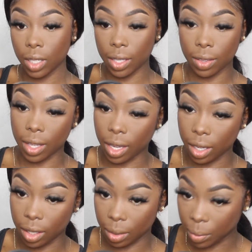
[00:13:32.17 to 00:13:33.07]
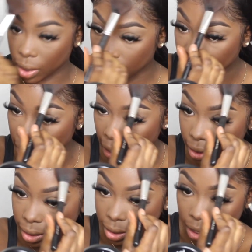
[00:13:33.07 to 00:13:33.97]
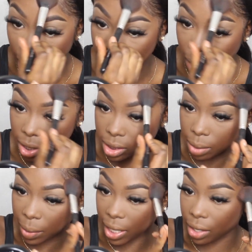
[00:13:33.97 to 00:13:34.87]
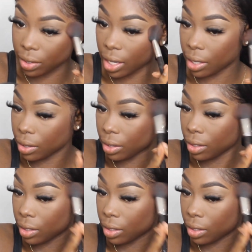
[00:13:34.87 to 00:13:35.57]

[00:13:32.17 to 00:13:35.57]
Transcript: And then I'm gonna lightly tap onto my hairline.